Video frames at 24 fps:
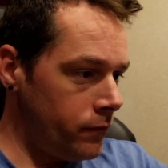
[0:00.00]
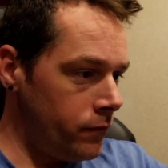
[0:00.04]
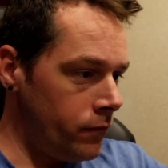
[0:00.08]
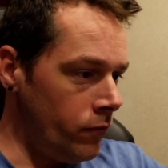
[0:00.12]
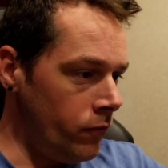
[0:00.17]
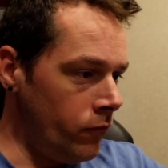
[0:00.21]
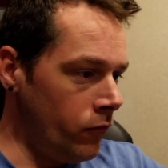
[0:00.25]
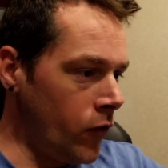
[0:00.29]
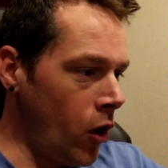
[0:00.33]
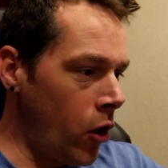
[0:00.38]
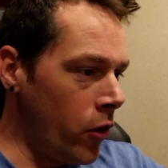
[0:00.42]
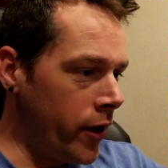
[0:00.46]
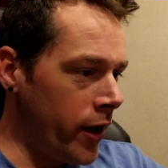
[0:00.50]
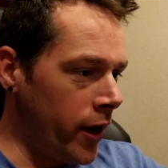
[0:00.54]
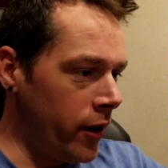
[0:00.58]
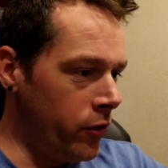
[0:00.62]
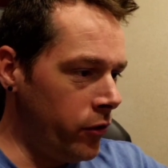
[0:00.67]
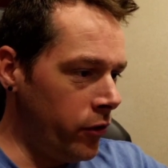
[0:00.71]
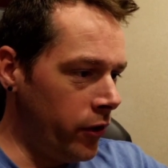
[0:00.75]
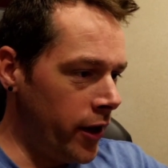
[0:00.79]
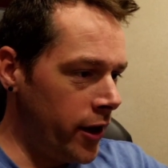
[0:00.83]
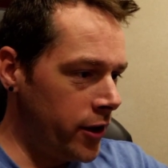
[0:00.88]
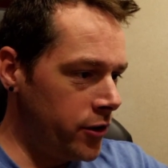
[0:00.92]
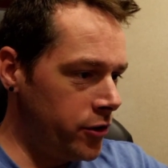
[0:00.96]
Okay,
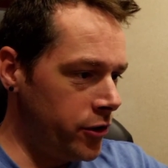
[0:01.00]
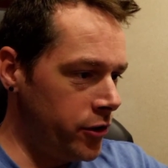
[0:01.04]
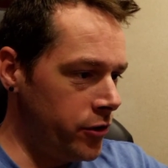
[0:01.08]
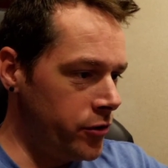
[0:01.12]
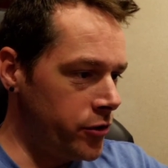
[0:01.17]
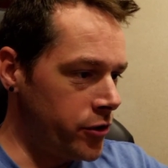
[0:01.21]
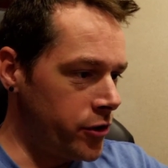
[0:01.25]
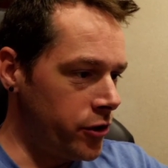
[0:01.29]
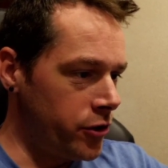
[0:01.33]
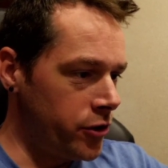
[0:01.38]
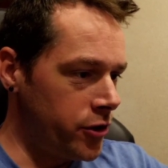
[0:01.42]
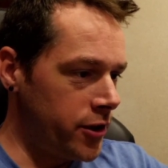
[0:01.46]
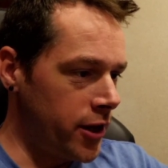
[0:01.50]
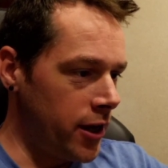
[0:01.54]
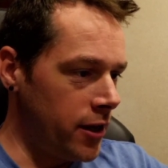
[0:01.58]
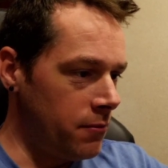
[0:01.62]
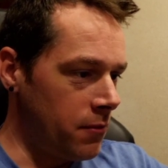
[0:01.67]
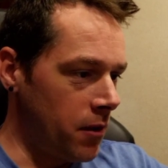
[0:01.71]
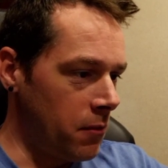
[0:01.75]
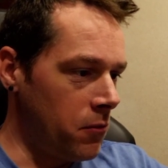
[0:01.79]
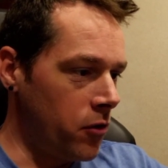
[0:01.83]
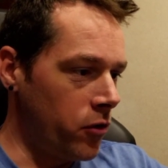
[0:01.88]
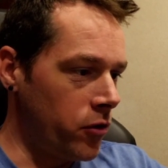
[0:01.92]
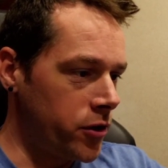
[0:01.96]
cool. I actually use Interstate in my
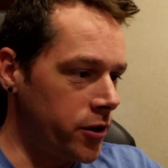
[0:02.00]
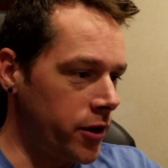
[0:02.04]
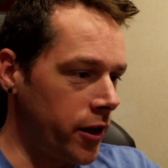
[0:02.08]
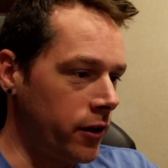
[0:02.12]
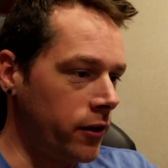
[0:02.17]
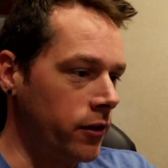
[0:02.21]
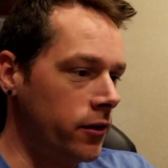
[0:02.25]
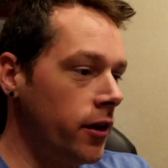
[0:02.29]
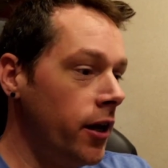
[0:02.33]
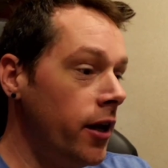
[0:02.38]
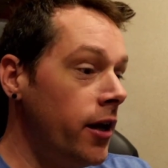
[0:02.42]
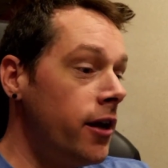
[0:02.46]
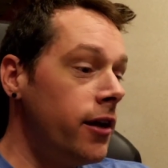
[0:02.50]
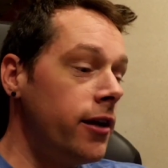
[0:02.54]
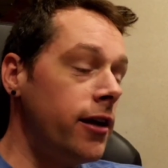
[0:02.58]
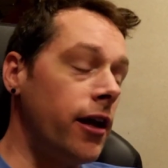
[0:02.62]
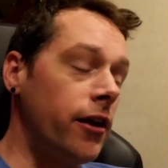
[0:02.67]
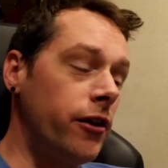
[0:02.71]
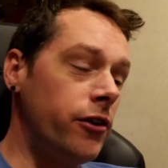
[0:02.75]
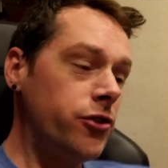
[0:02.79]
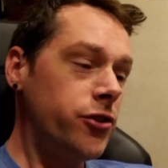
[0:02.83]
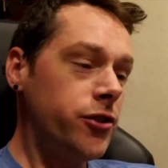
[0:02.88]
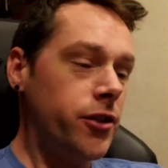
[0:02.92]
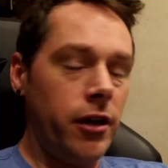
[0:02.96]
motorcycle. Yeah,
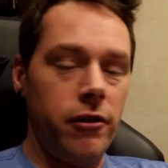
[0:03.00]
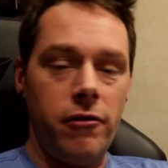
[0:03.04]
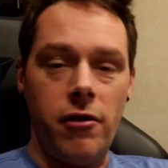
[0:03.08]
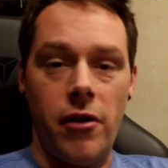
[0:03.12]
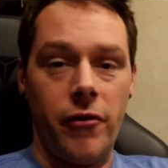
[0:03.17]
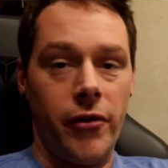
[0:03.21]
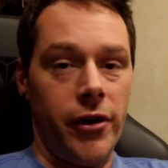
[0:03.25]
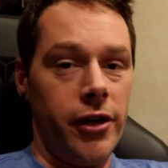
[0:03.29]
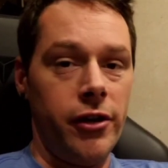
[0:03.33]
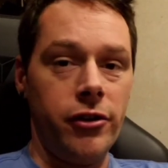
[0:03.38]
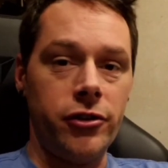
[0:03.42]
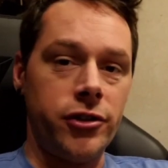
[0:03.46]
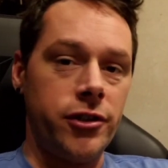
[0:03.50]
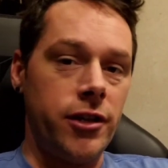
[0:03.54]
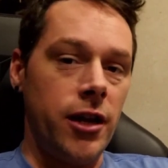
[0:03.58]
there's nothing wrong with Interstate